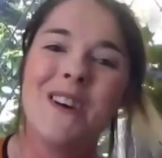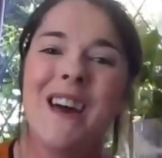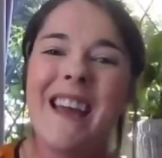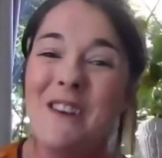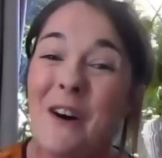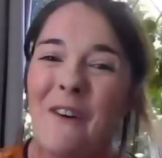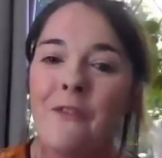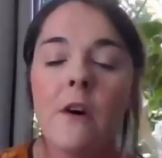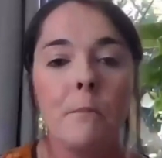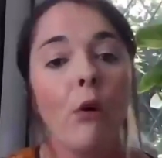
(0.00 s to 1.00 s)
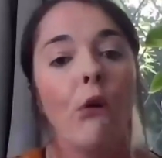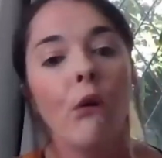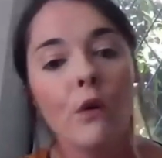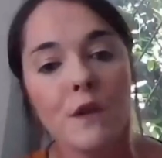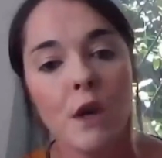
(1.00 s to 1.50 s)
enough but
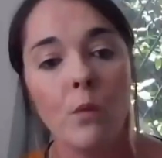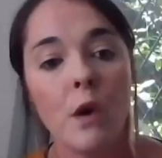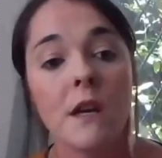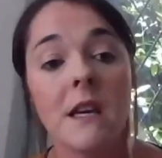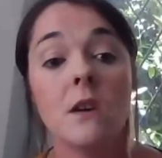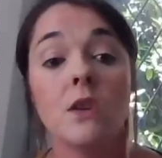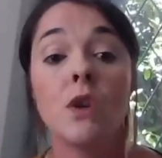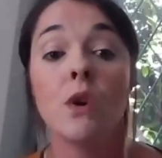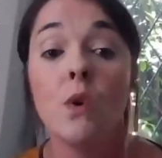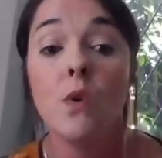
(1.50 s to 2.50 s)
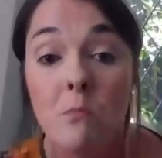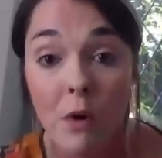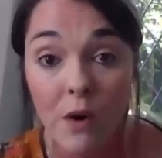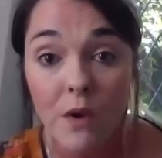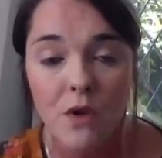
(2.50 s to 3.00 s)
also working too
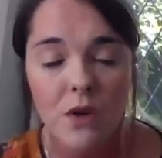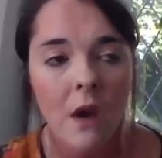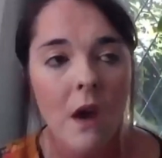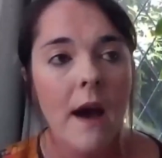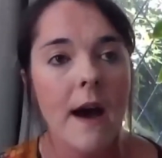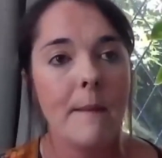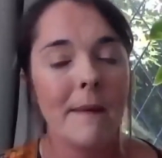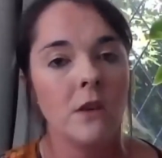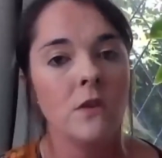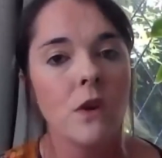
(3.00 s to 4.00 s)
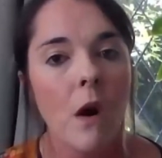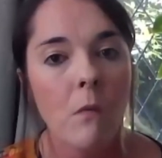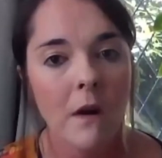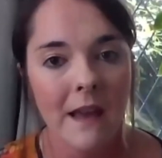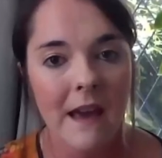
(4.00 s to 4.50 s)
much, and you don't
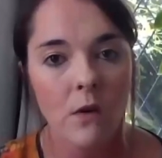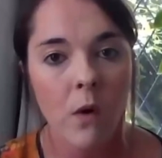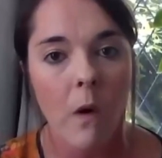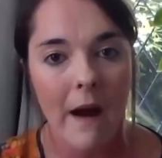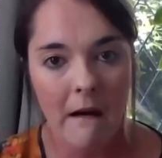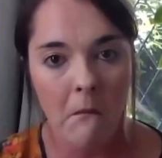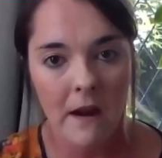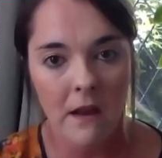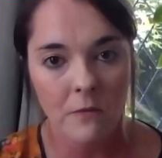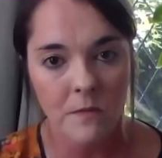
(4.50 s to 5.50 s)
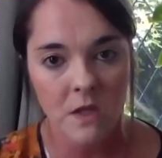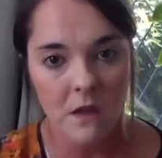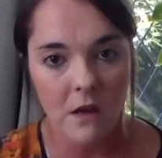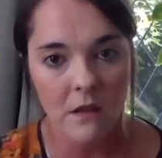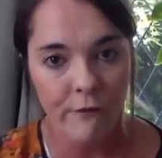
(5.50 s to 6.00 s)
want to get caught out when it comes to
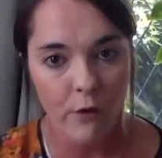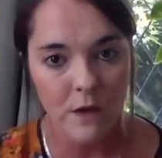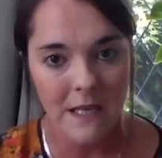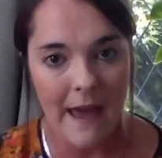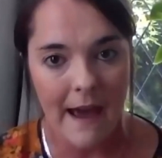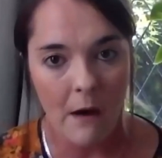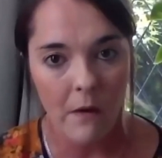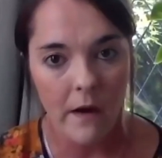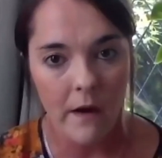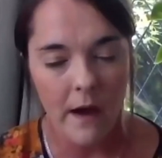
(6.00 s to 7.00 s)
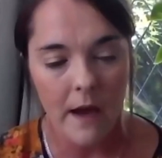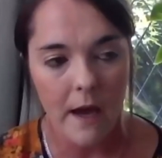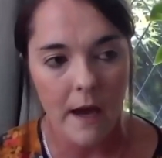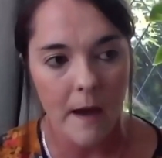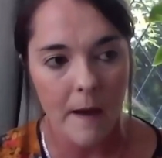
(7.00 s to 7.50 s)
the
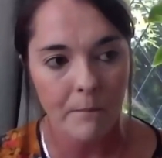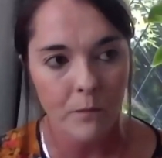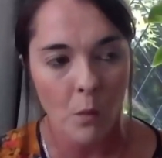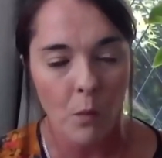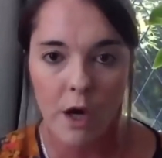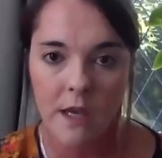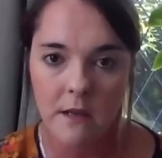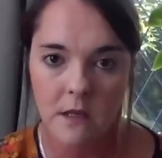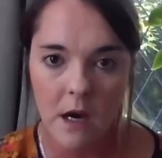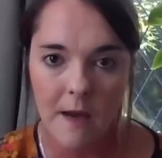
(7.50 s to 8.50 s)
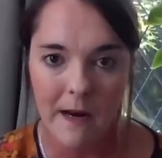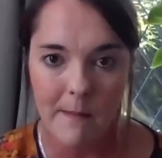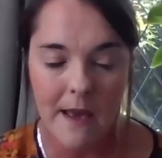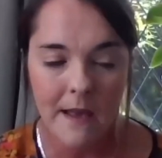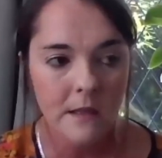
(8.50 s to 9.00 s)
48-hour working time
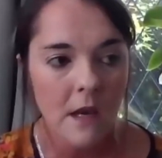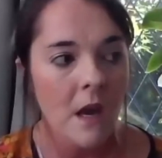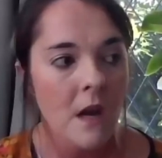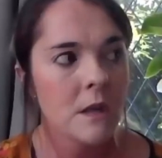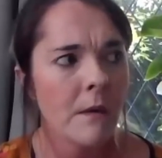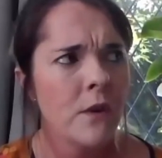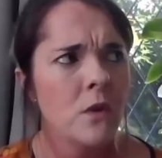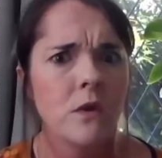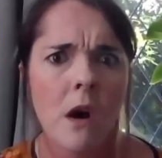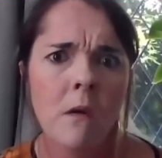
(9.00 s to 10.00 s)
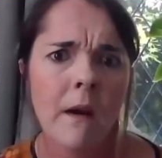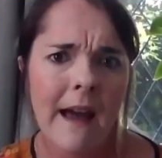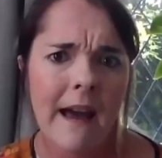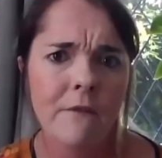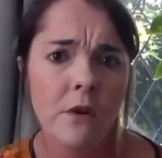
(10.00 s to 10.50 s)
limits. So if you don't
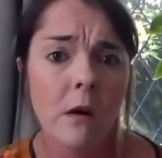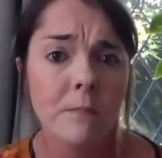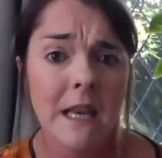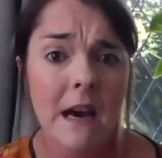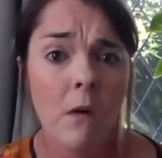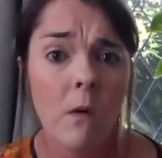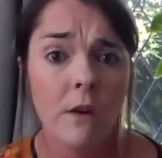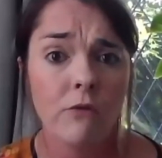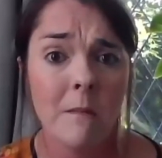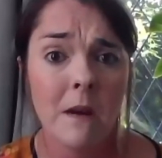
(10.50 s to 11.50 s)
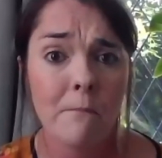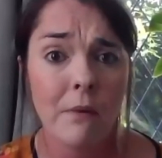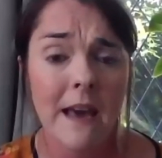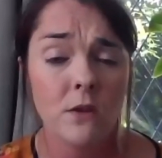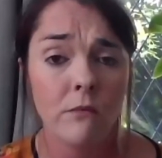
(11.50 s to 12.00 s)
have an opt-out agreement in
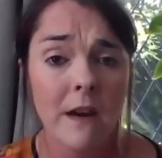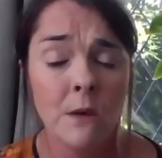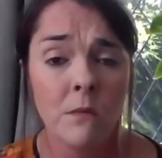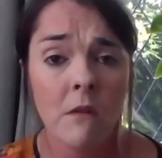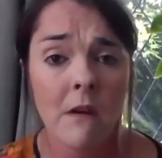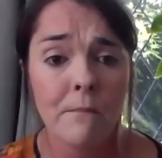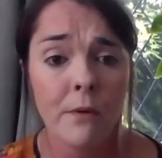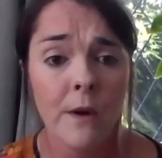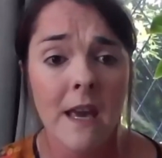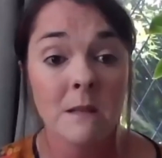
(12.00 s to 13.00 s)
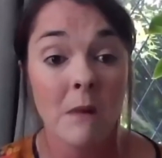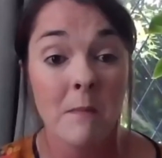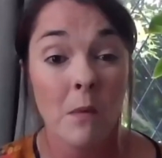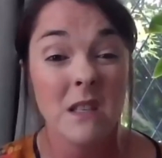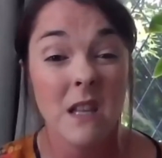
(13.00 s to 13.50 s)
place already with your employees, it might
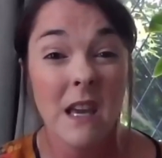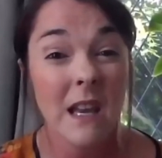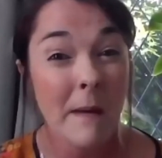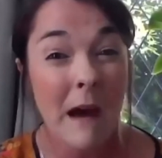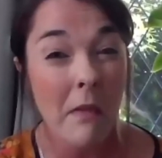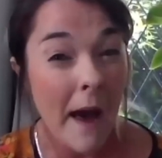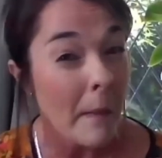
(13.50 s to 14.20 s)
be worth thinking about that.